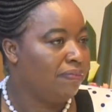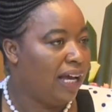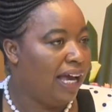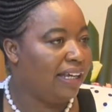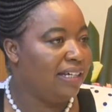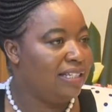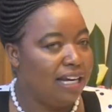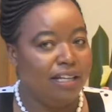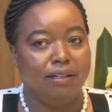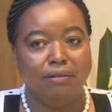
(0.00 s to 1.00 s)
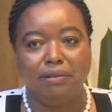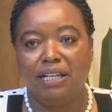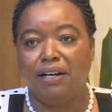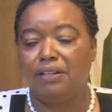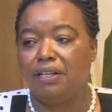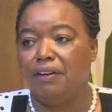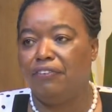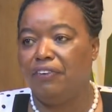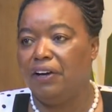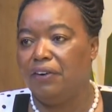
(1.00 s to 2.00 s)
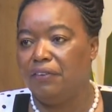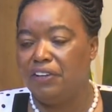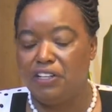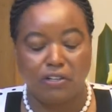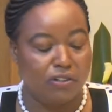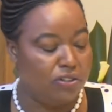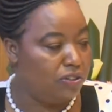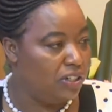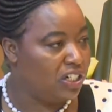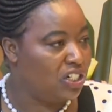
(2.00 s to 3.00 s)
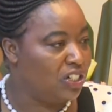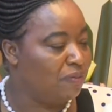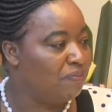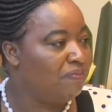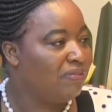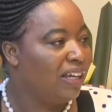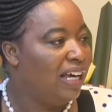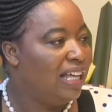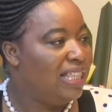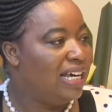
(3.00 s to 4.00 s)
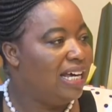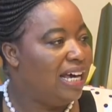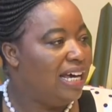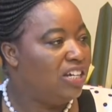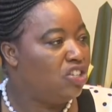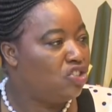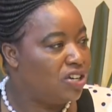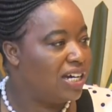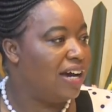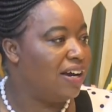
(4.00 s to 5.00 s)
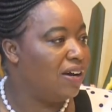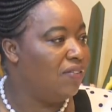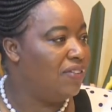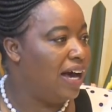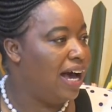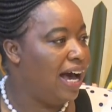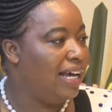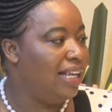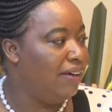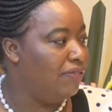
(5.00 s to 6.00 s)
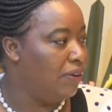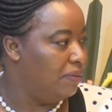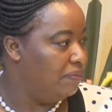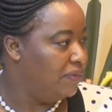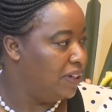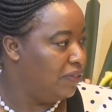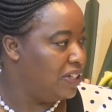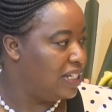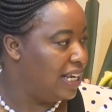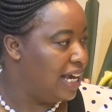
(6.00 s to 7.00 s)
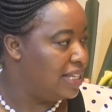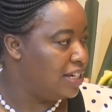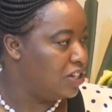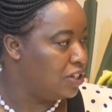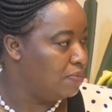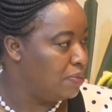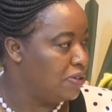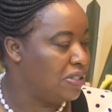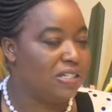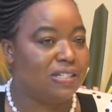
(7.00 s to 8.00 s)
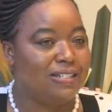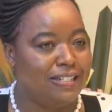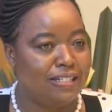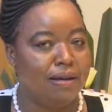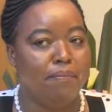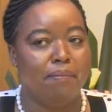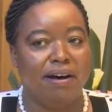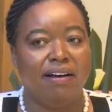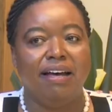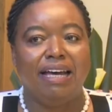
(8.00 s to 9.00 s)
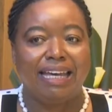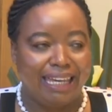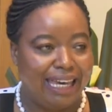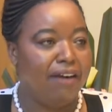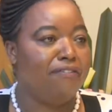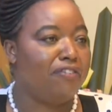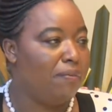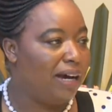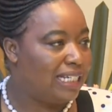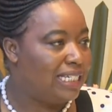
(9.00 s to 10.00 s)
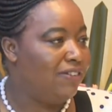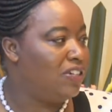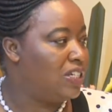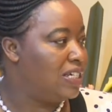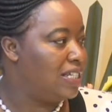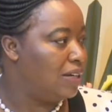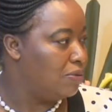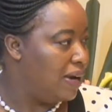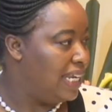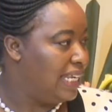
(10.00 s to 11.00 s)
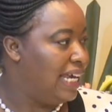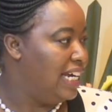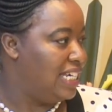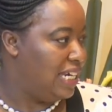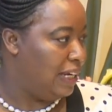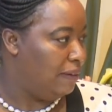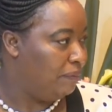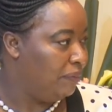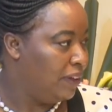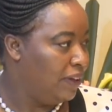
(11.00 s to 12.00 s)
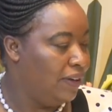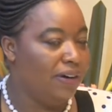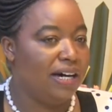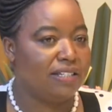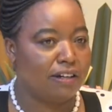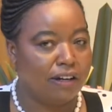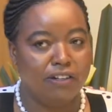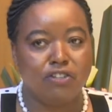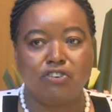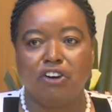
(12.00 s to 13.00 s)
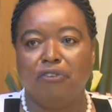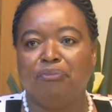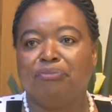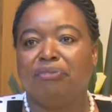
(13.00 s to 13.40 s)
I can tell you without uh, fear of any contradiction, the triggering of the high level revitalization process in December came from activities that we were engaged in, you know, as a country.